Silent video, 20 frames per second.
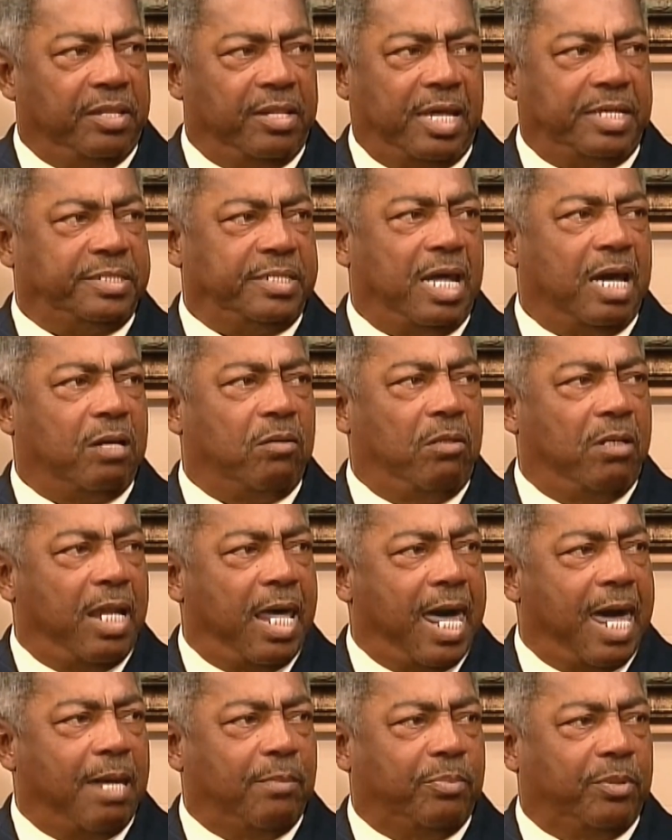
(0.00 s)
That's not going to
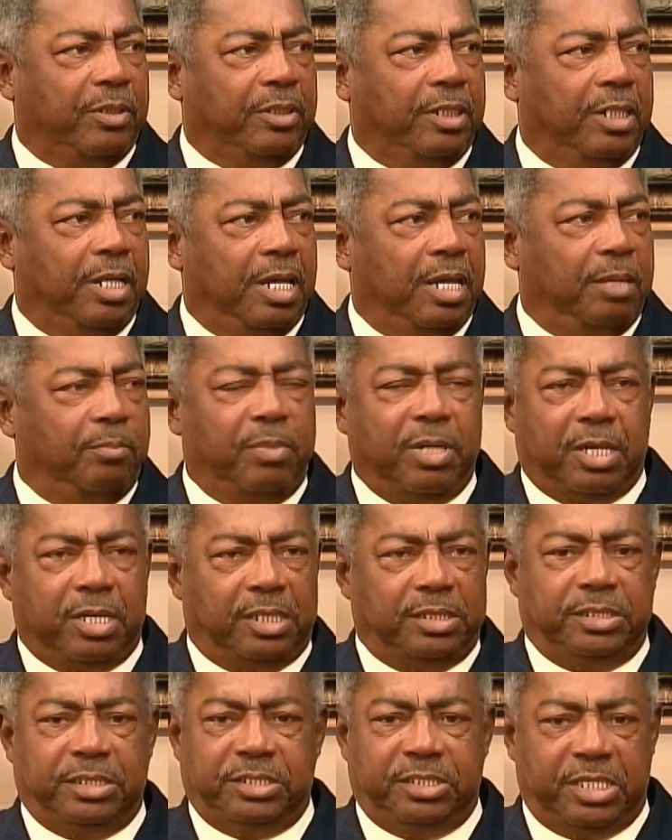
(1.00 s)
happen
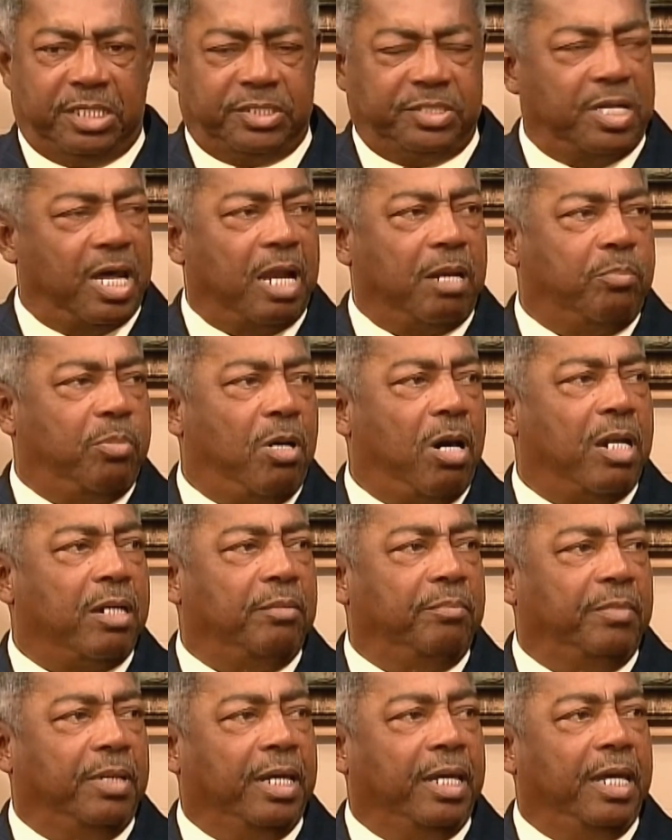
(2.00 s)
because it's just not a part of
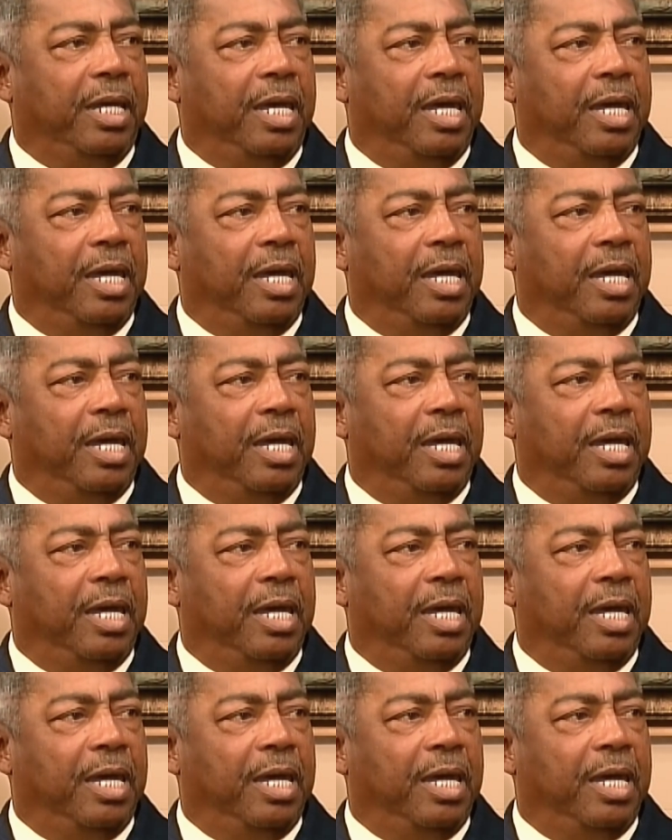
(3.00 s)
me.